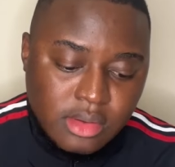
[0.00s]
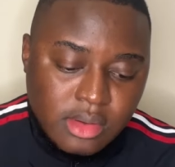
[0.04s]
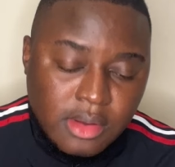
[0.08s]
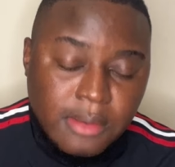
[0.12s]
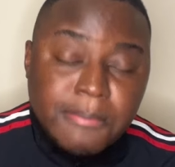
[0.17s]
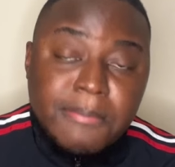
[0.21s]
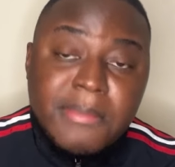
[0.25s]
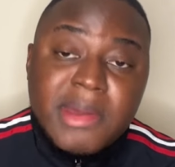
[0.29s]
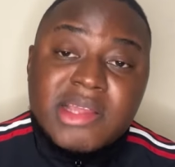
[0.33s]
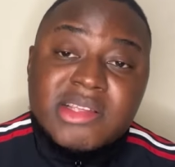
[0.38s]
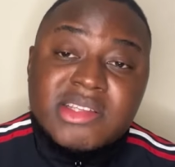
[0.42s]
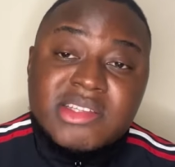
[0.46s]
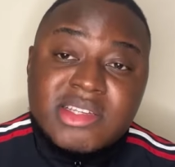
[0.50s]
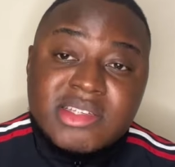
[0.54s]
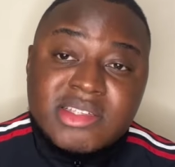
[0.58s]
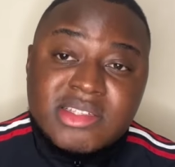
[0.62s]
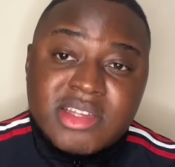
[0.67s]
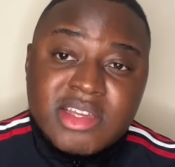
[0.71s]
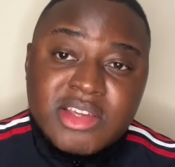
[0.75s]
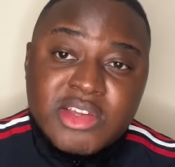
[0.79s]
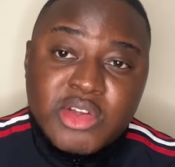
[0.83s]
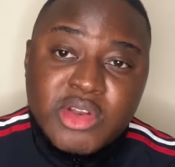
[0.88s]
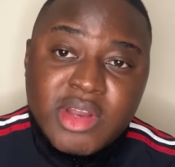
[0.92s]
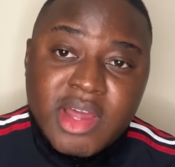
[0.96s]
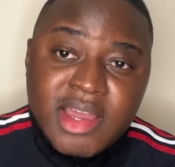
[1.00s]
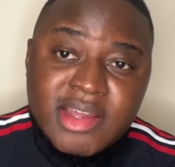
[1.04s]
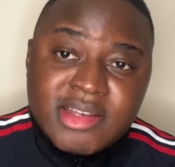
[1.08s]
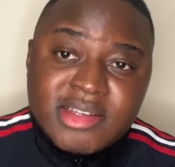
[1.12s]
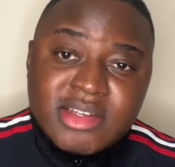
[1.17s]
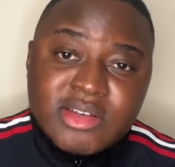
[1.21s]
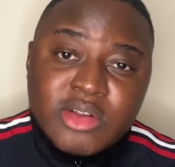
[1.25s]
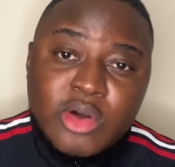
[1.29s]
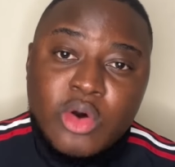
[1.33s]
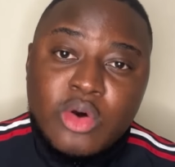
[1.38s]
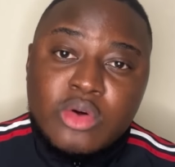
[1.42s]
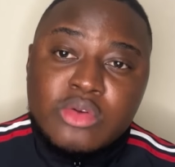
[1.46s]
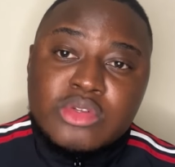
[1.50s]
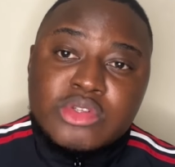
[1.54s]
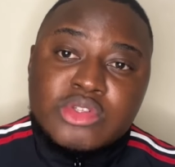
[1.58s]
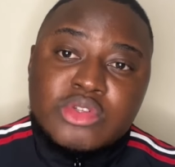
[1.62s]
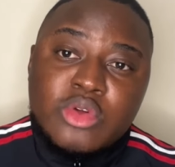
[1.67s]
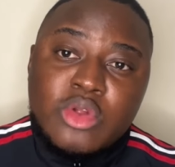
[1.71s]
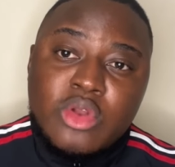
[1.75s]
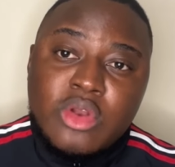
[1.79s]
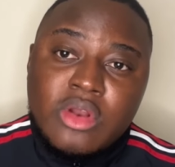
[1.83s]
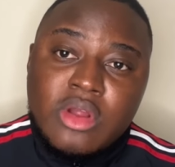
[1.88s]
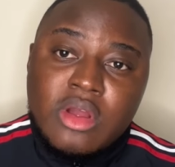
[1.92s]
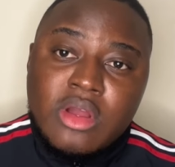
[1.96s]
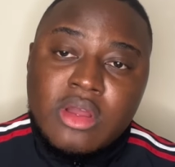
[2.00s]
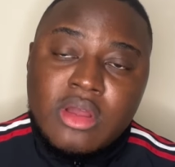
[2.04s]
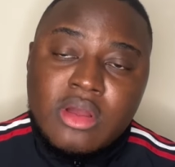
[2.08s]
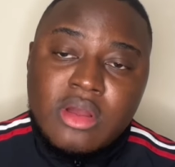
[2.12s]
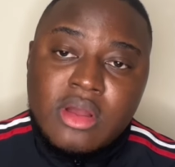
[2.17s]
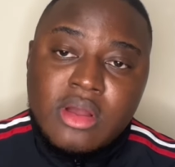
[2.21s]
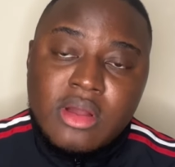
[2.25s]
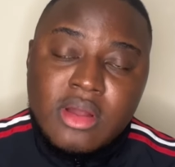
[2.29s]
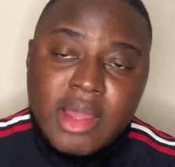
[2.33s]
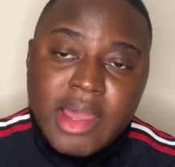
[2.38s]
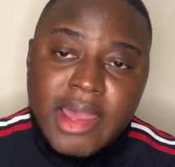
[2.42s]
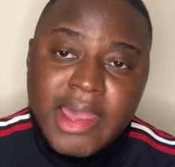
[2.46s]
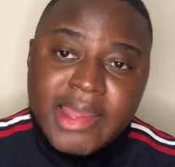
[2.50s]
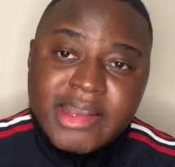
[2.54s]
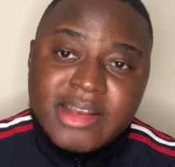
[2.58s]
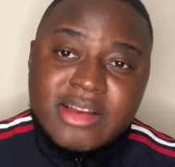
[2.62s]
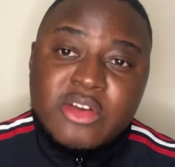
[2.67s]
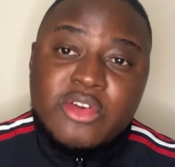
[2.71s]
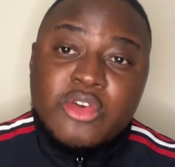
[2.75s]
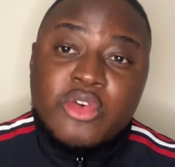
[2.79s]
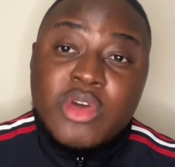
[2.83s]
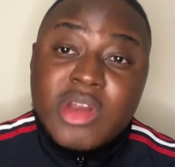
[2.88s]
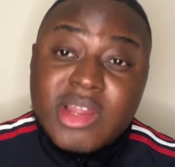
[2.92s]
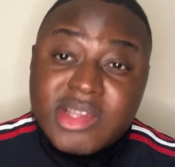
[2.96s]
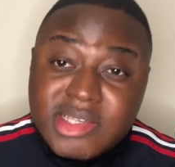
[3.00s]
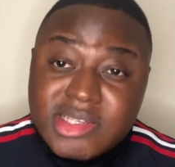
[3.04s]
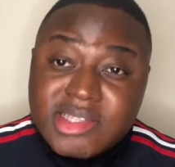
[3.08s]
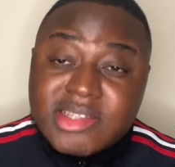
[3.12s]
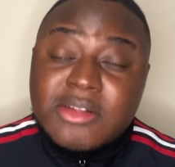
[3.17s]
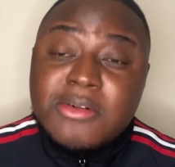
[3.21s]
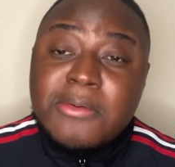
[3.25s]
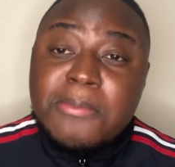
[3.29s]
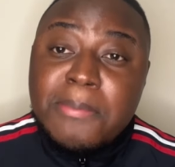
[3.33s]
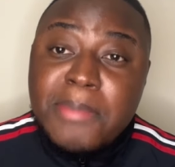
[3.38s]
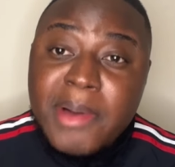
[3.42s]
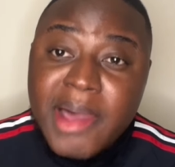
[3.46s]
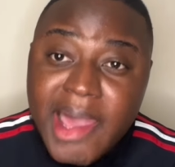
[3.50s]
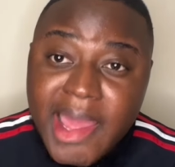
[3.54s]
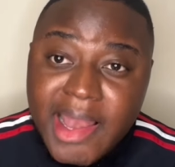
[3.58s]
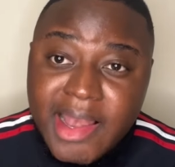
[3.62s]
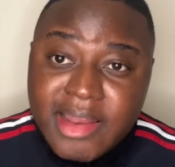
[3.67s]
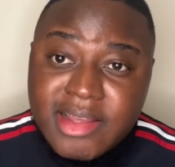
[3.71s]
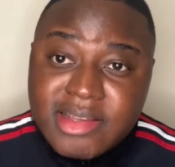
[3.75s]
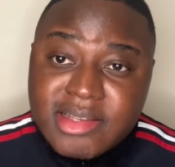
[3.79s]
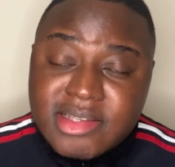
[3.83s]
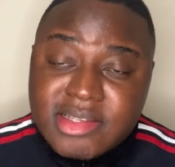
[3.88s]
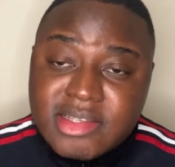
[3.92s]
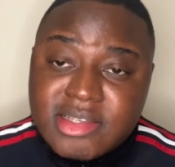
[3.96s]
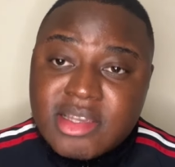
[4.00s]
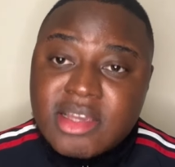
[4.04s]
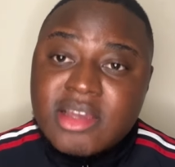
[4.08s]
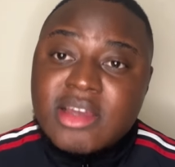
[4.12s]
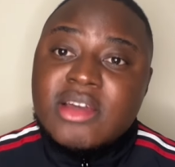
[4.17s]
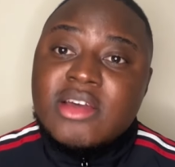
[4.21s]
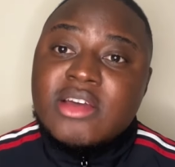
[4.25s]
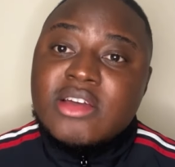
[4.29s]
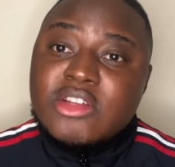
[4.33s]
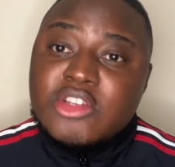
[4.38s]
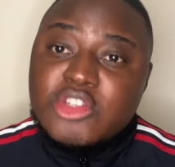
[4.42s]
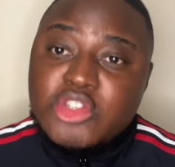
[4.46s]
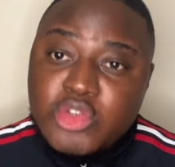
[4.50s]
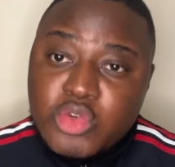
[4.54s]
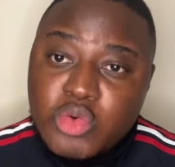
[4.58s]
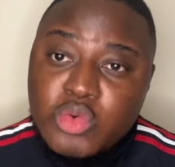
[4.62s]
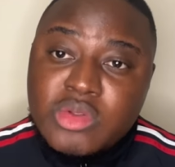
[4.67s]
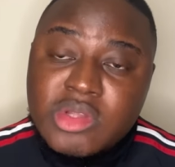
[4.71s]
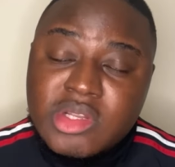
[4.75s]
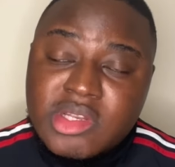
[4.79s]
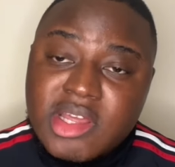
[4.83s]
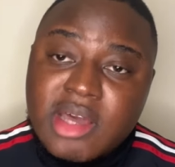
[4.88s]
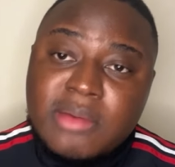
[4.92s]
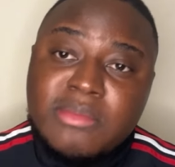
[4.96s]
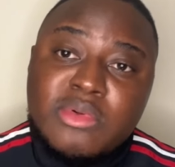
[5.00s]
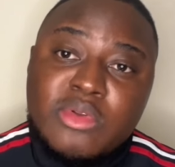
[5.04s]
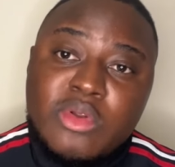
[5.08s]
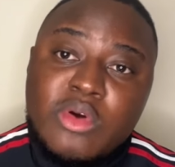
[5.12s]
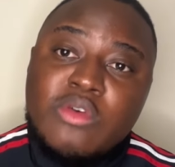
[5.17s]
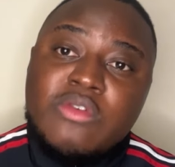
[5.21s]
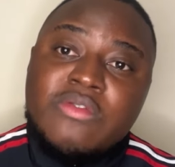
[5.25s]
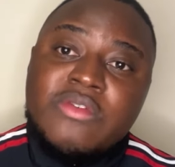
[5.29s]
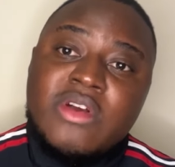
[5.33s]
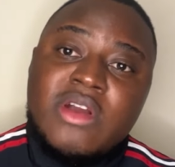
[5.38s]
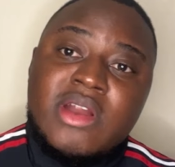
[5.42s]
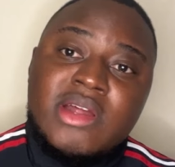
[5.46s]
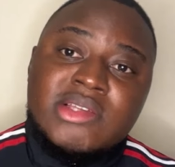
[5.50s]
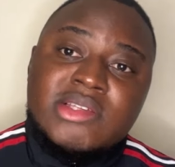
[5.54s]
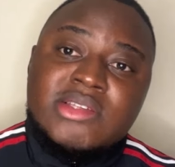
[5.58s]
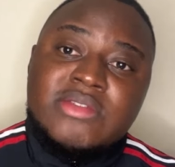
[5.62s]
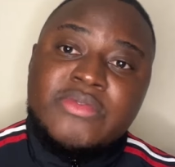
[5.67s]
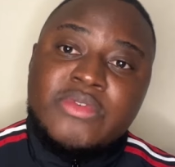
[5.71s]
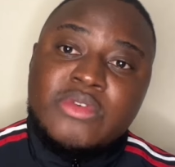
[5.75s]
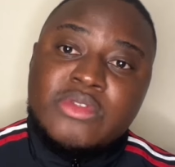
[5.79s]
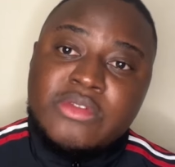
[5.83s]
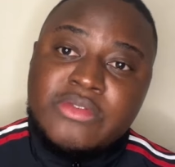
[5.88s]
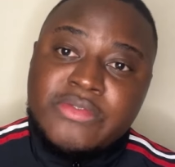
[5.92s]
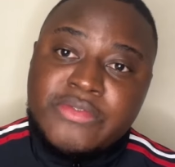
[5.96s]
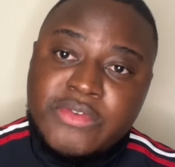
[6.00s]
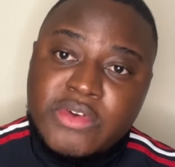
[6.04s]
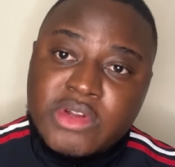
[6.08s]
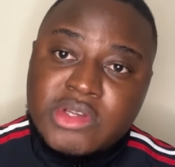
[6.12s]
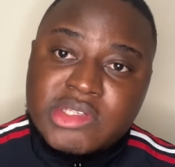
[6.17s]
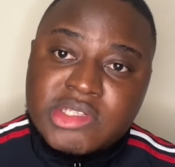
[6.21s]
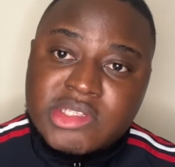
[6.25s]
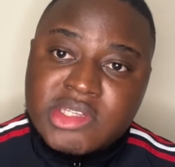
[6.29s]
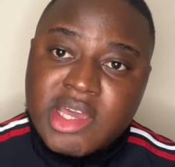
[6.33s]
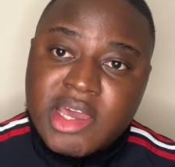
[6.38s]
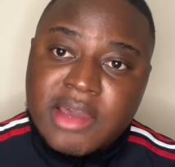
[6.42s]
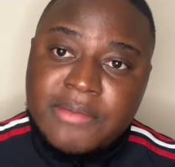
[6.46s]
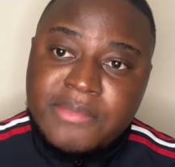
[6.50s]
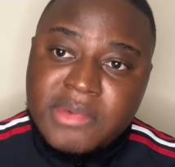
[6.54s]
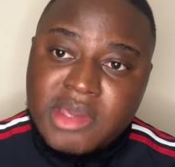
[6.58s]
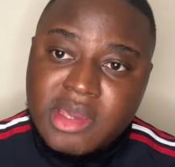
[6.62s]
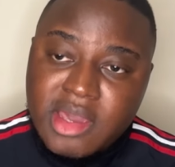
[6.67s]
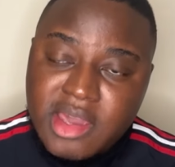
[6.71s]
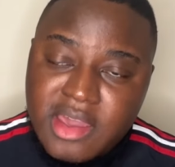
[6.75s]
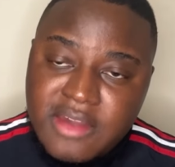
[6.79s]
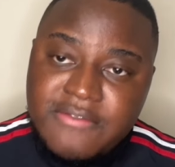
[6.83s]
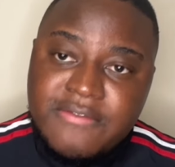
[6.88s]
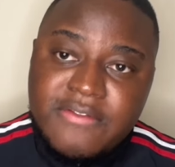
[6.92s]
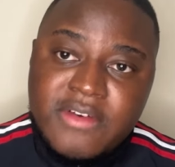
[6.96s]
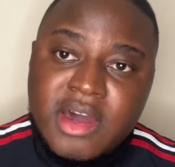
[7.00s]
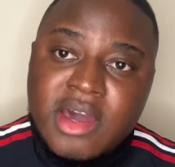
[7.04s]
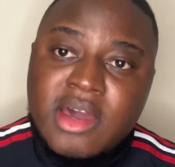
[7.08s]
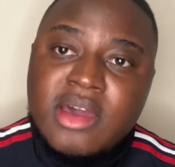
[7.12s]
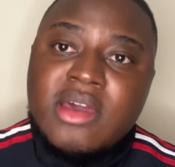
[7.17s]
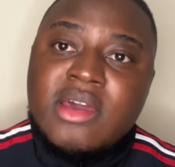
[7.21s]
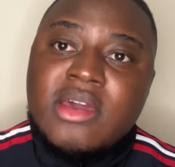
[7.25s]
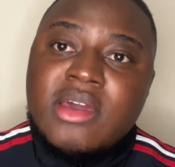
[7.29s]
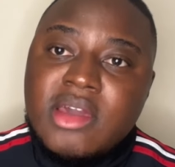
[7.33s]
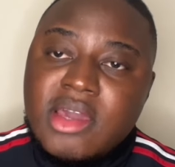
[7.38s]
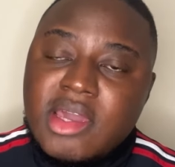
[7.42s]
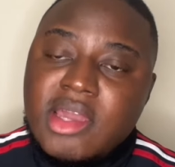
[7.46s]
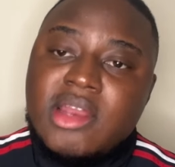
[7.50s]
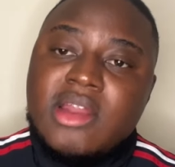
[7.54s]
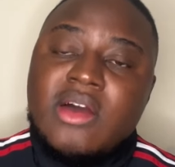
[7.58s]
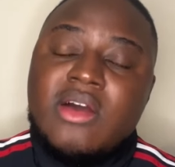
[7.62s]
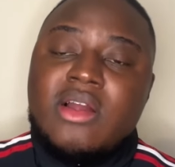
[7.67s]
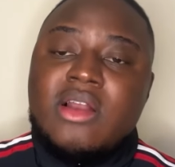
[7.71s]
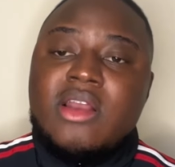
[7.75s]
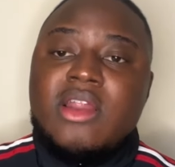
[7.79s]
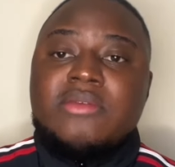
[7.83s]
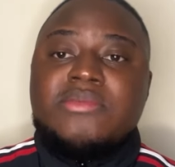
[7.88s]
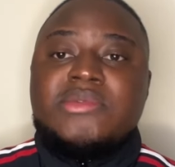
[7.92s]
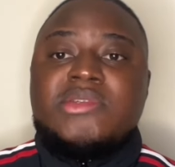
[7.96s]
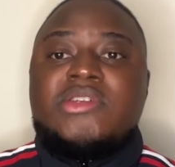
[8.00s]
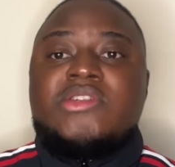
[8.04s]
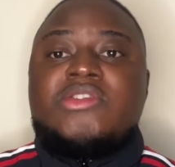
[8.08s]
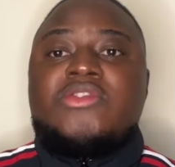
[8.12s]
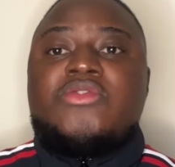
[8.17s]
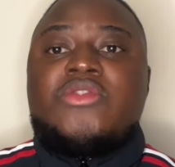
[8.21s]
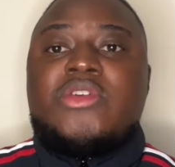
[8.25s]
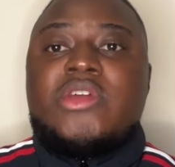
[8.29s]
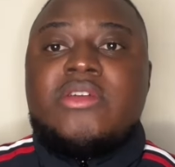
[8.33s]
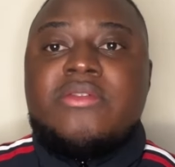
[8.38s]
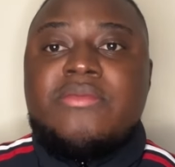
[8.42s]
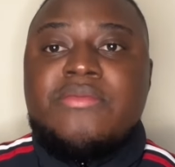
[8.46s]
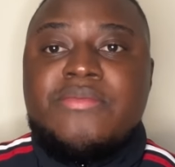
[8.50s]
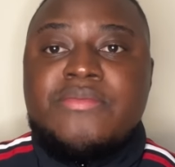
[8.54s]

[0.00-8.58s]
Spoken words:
Manchester United also had Crystal Palace do the double over us for the first time ever in our club's history.